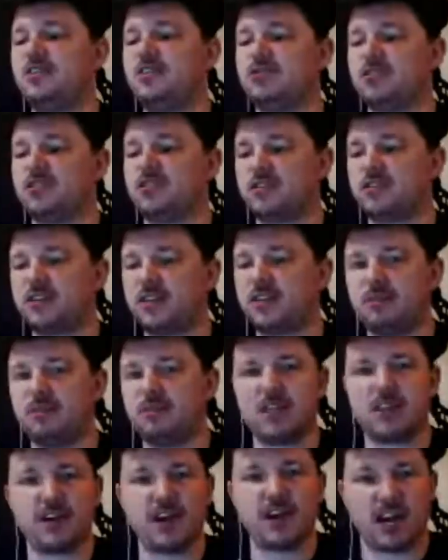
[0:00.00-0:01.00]
are the things you
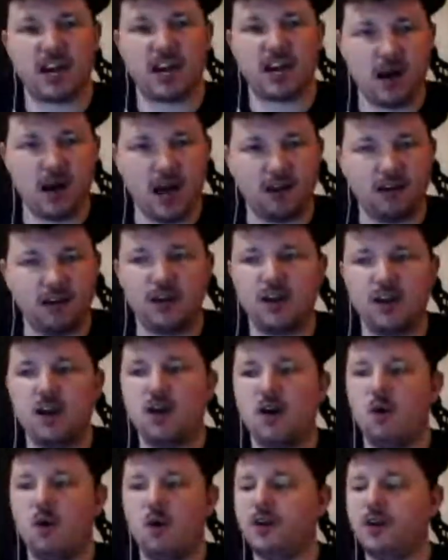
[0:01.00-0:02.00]
should be thinking
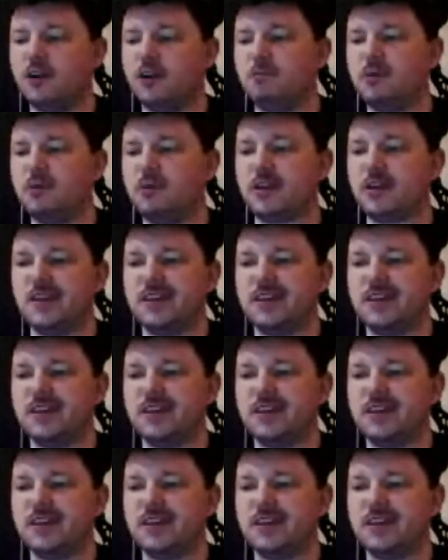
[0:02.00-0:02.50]
about when